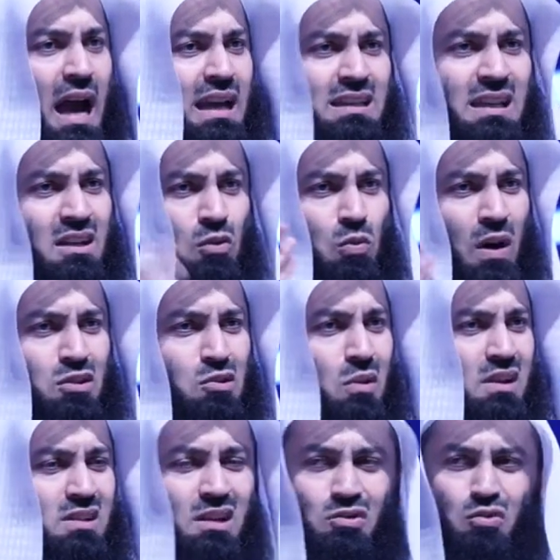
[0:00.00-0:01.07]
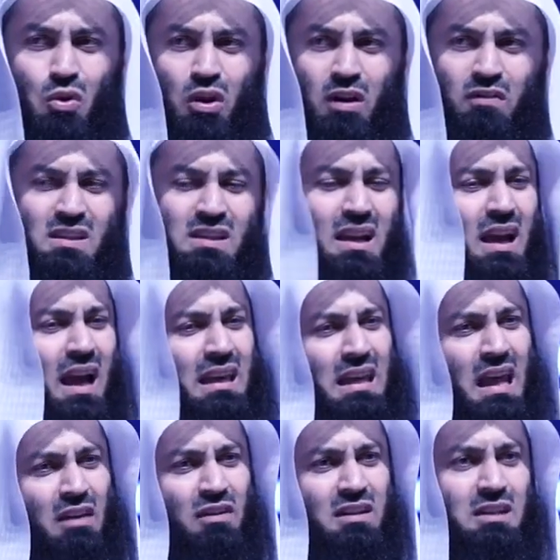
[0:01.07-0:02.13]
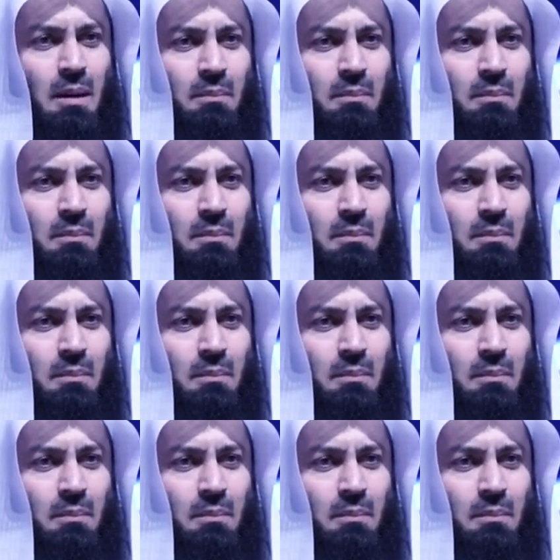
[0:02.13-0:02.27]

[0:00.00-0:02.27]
I didn't want to listen to all of this. I gave it